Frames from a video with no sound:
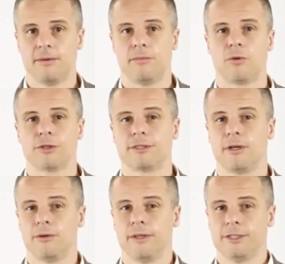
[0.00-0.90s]
more
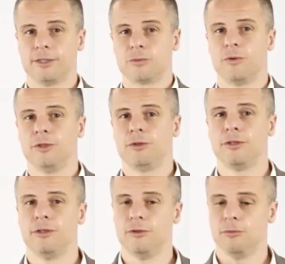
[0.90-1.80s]
so than just what you
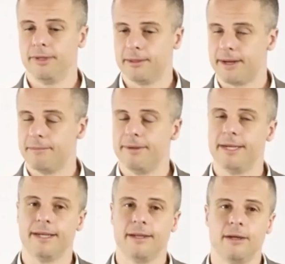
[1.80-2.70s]
can do minute by
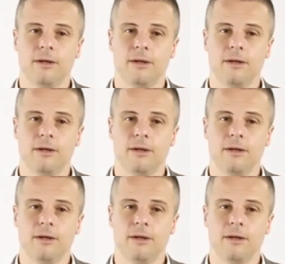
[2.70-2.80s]
minute